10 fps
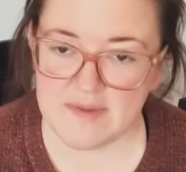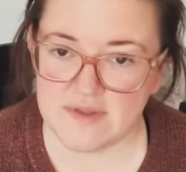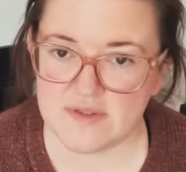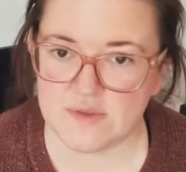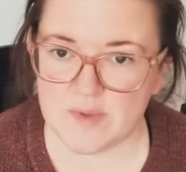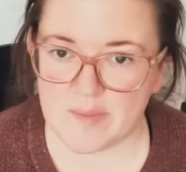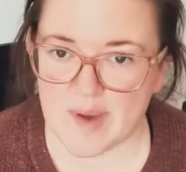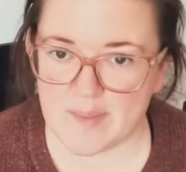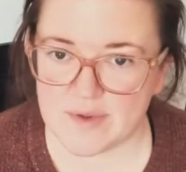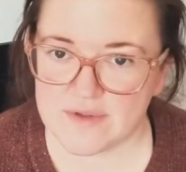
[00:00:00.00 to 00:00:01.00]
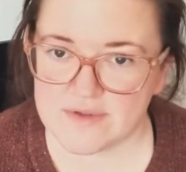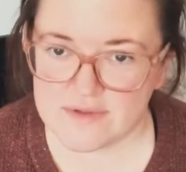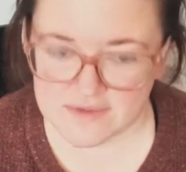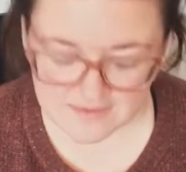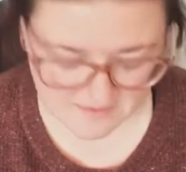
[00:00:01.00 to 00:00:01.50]
the sweet peppers.
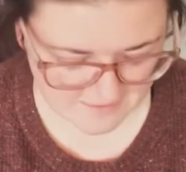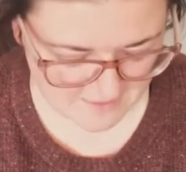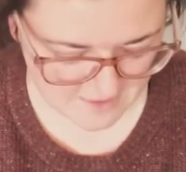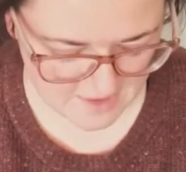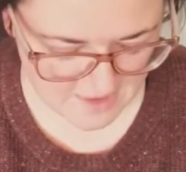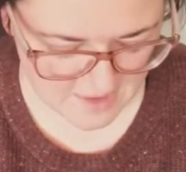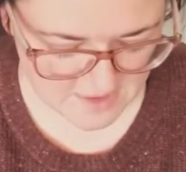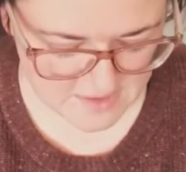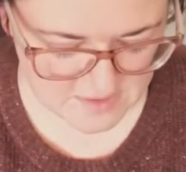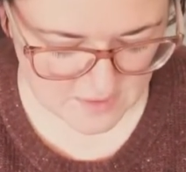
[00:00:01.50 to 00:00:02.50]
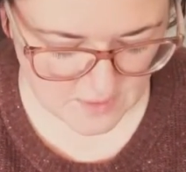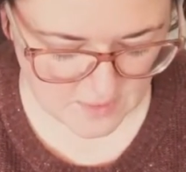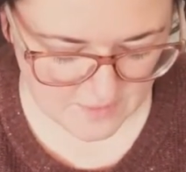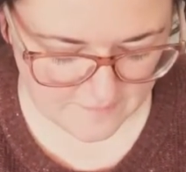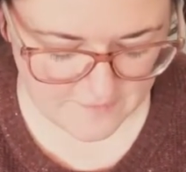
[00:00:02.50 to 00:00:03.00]

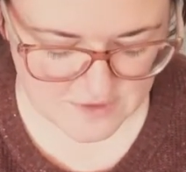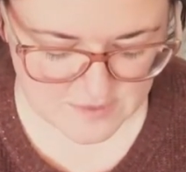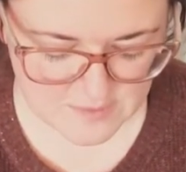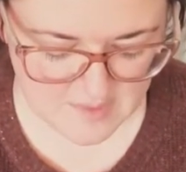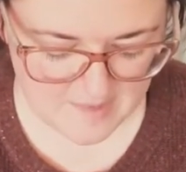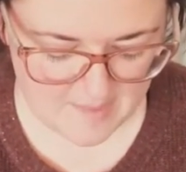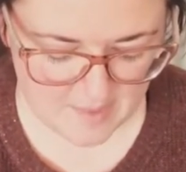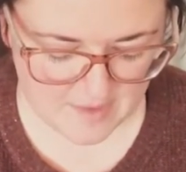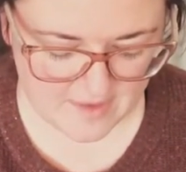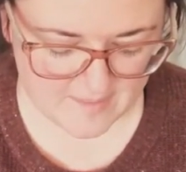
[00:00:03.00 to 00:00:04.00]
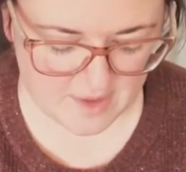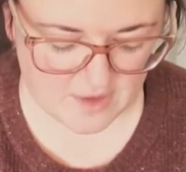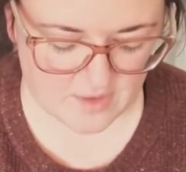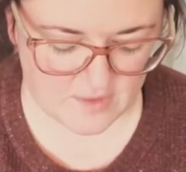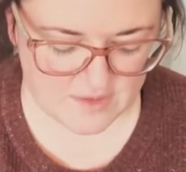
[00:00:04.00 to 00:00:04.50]
So the first sweet pepper that I'm gonna
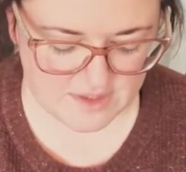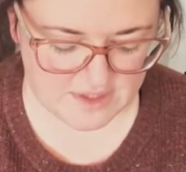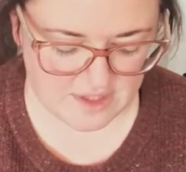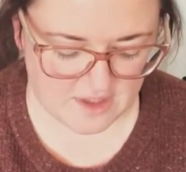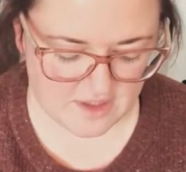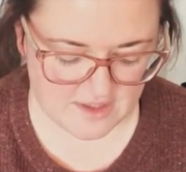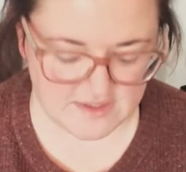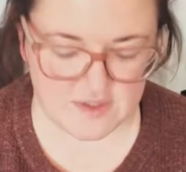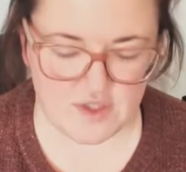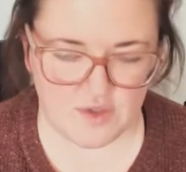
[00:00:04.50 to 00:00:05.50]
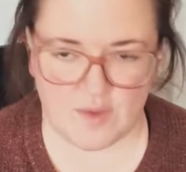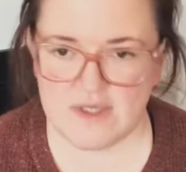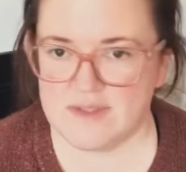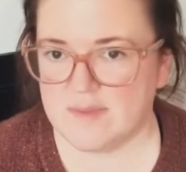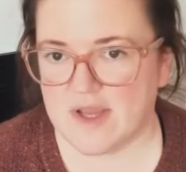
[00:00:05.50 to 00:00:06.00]
grow this year is a new one
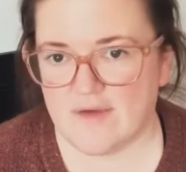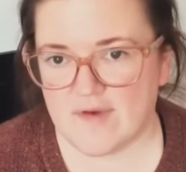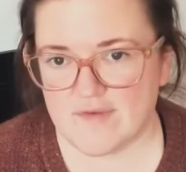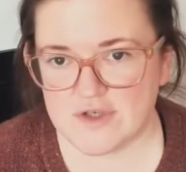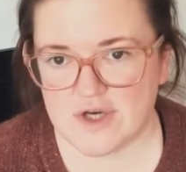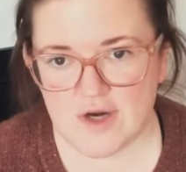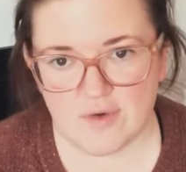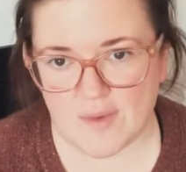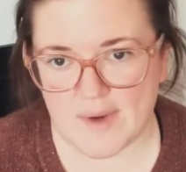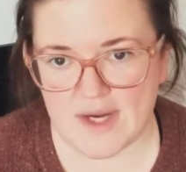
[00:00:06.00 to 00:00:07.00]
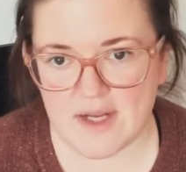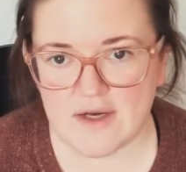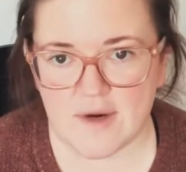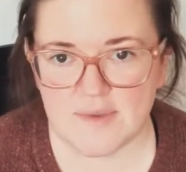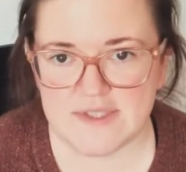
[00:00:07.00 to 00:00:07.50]
to me. I've never tried growing it.
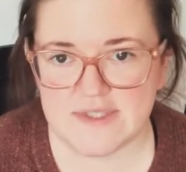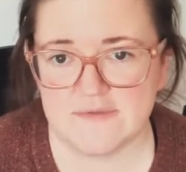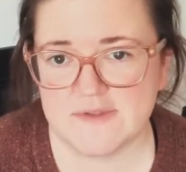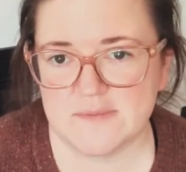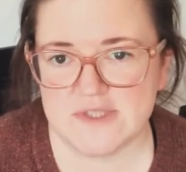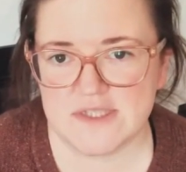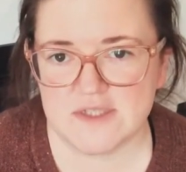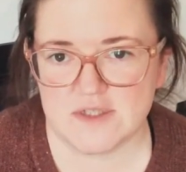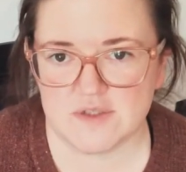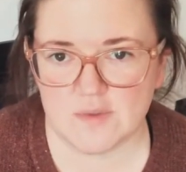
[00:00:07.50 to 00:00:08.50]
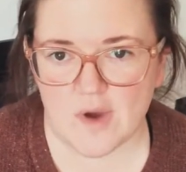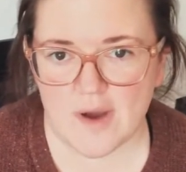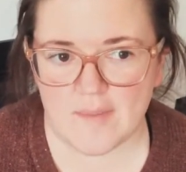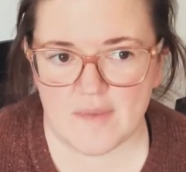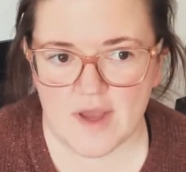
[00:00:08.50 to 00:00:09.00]
I received some seeds in a
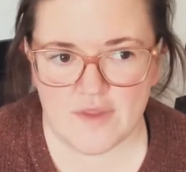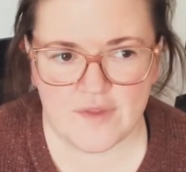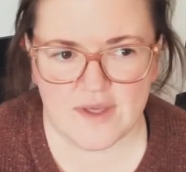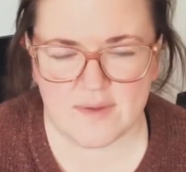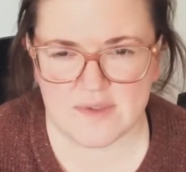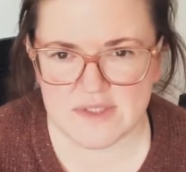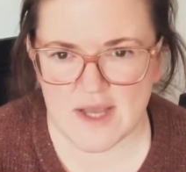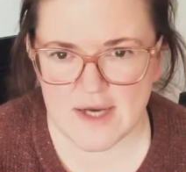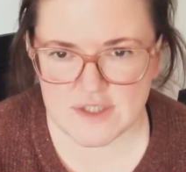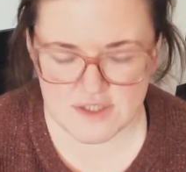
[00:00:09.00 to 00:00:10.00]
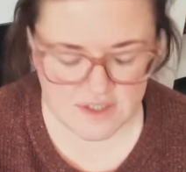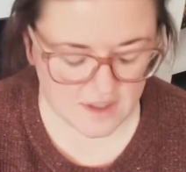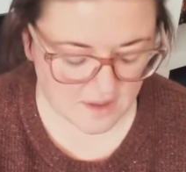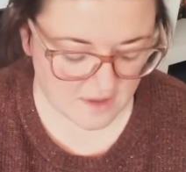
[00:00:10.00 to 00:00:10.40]
swap, I think it was last year,